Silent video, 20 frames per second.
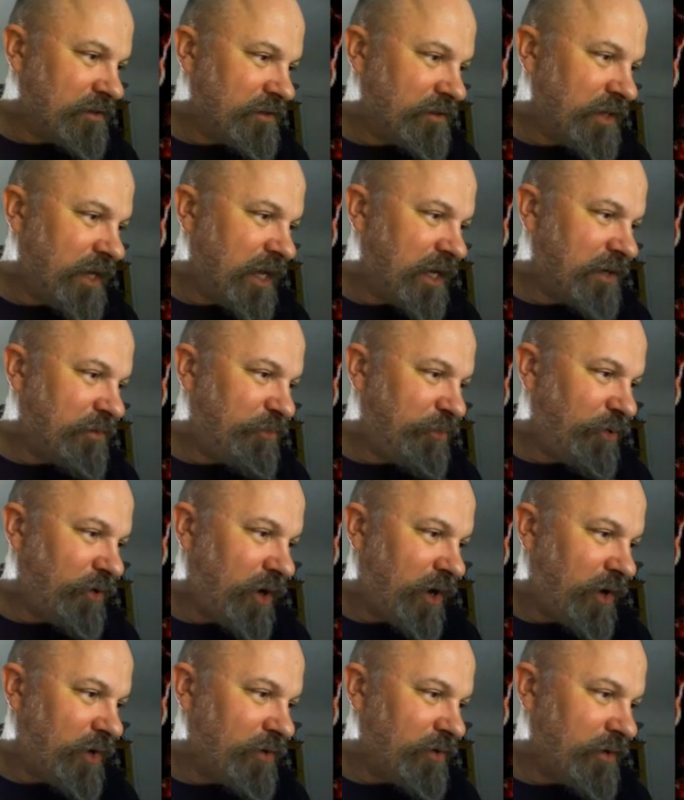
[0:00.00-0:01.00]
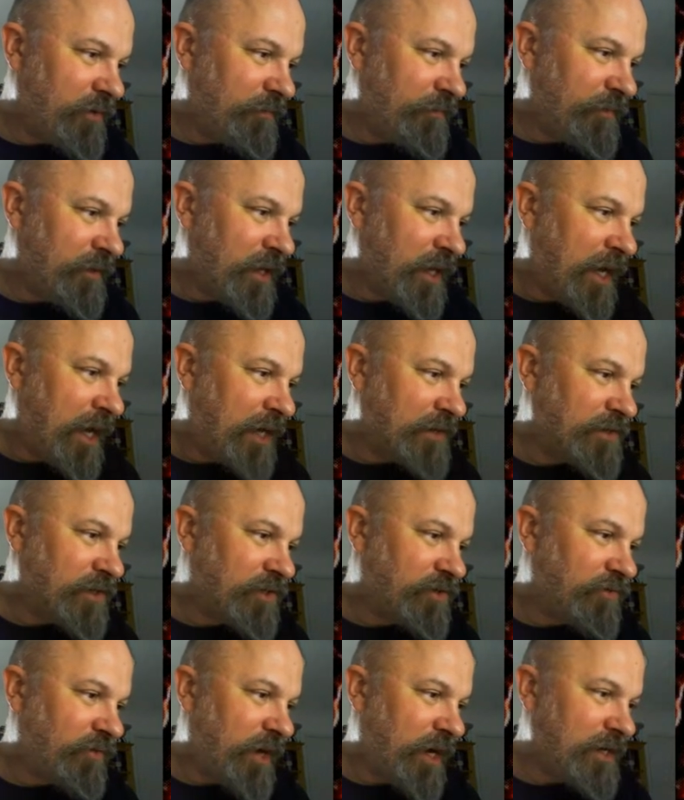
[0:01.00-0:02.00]
Nick Pro has a
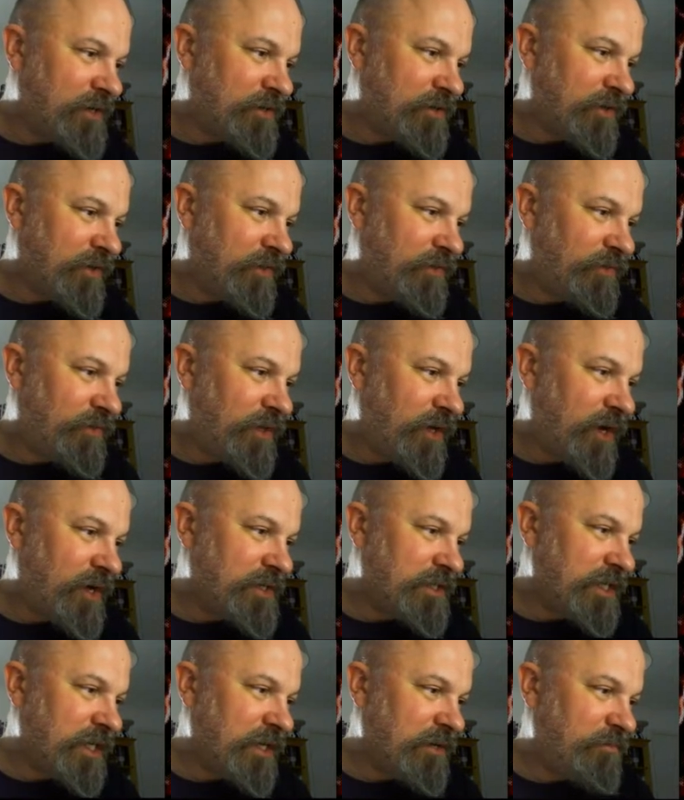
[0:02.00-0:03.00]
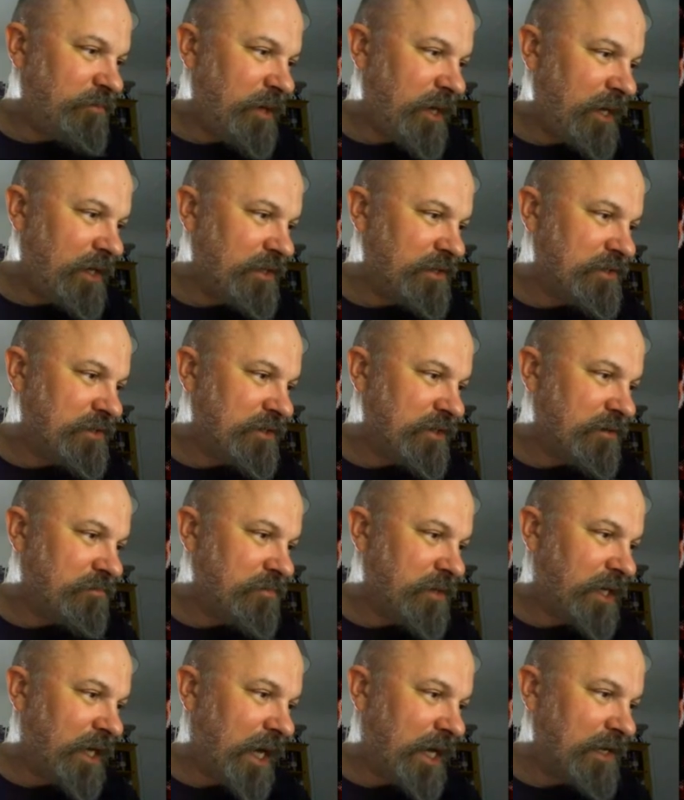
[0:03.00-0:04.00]
great 30 piece
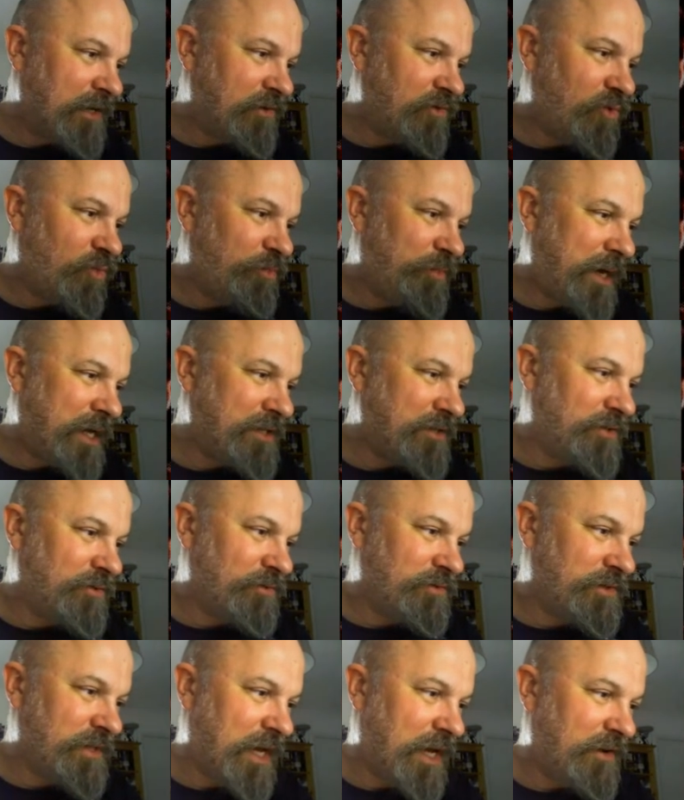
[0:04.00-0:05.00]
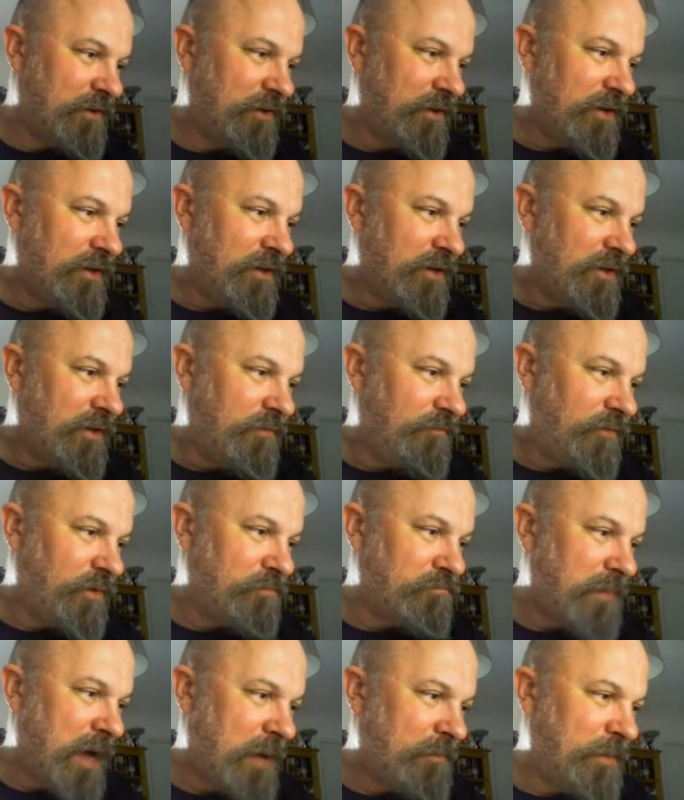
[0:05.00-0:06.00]
mechanical pencil set for
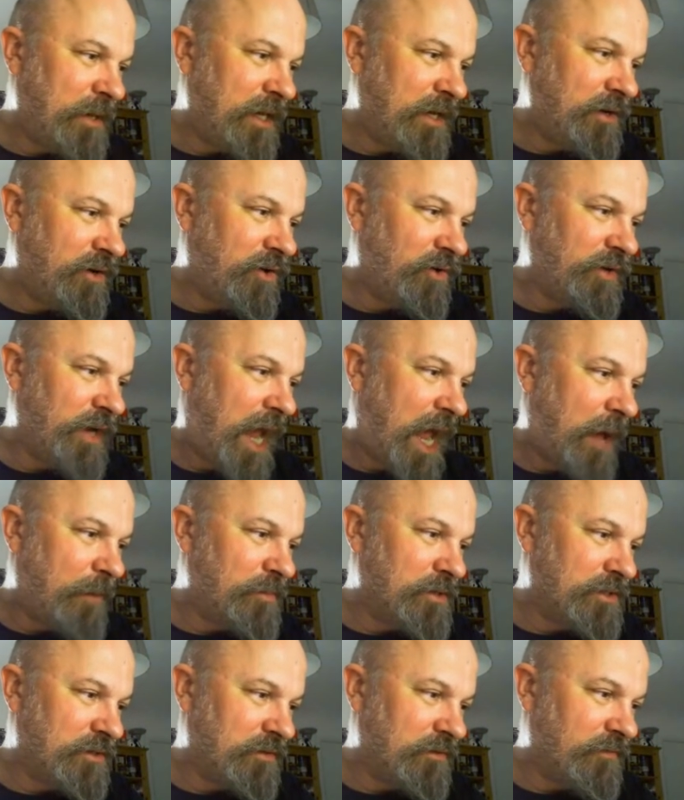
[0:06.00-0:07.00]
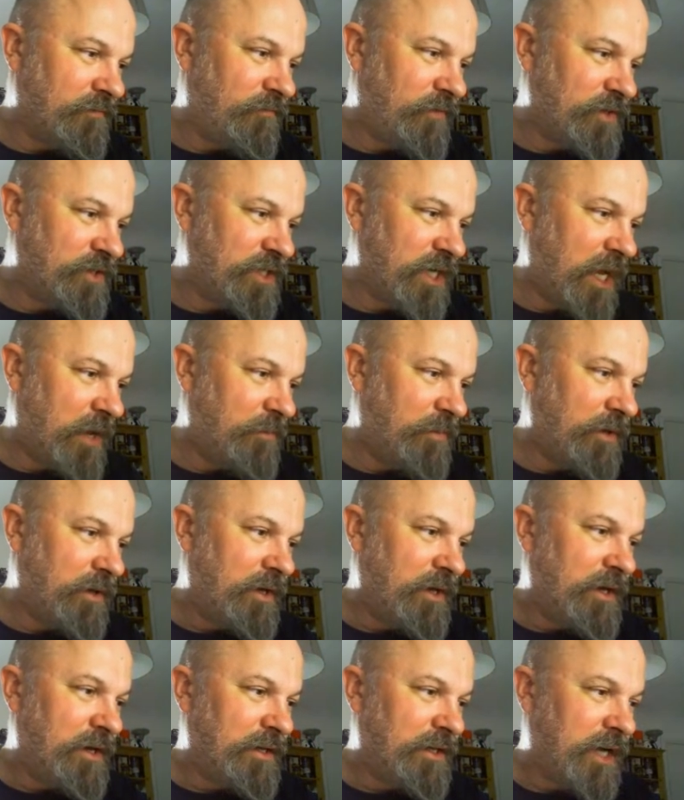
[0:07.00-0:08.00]
mapping on Amazon for cheap.
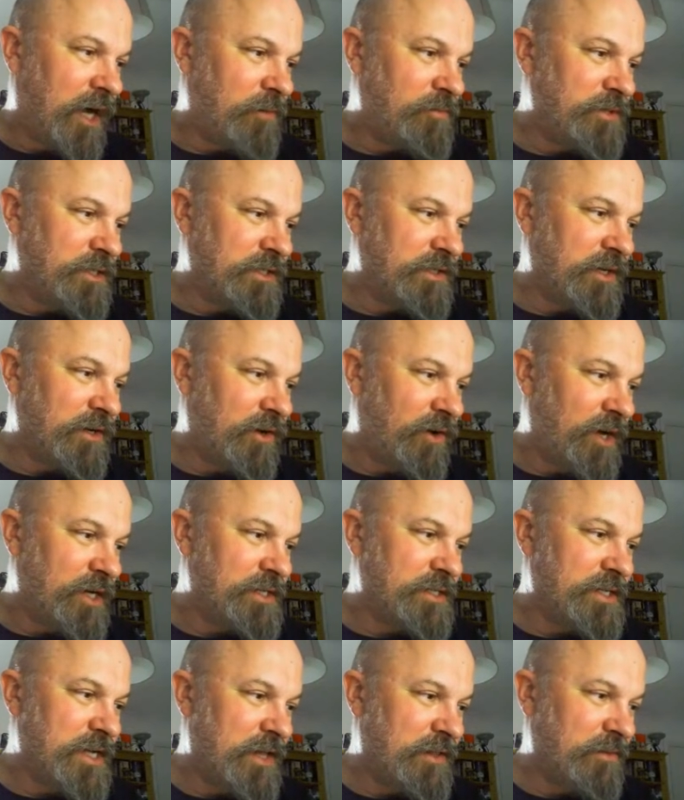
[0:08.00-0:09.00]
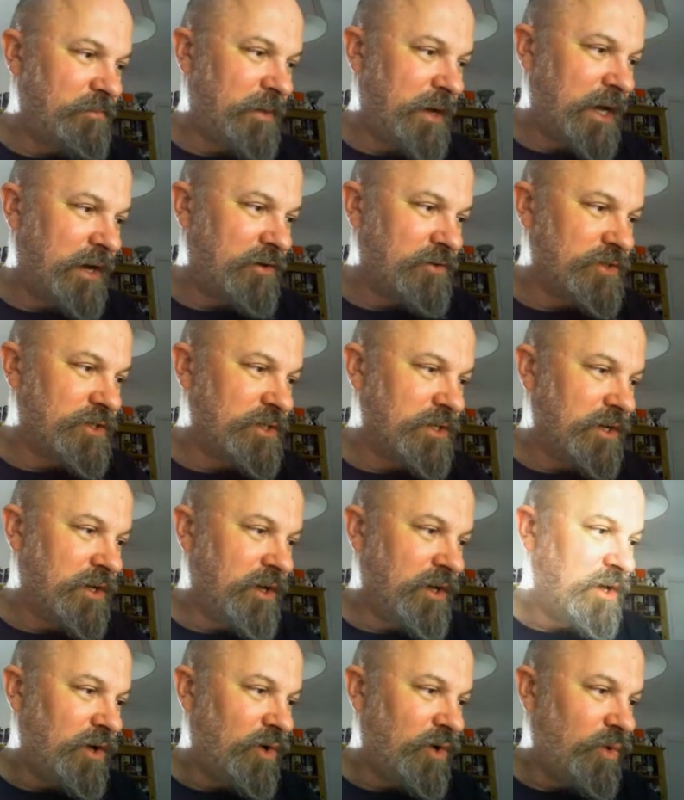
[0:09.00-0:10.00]
Comes in a nice leather pouch.
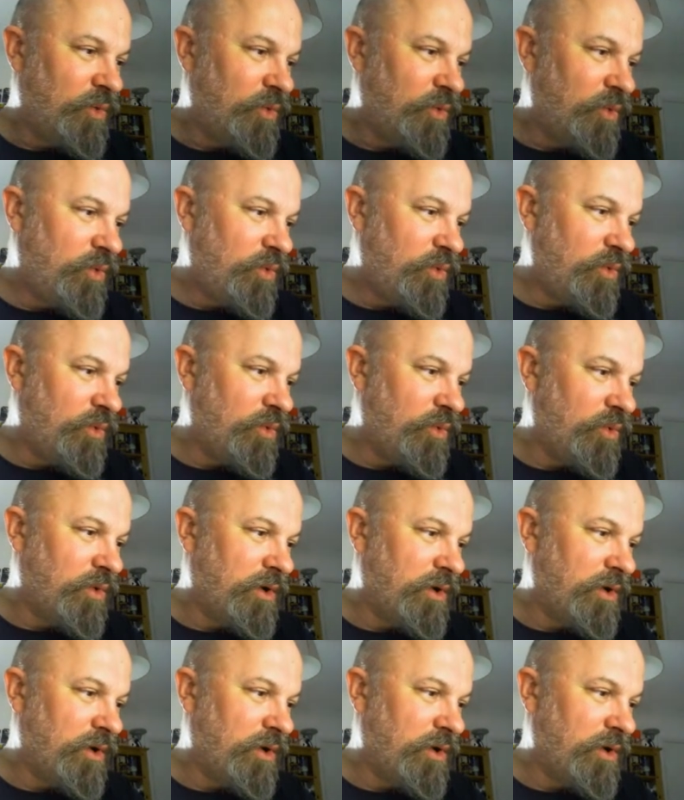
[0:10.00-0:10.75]
Ooh.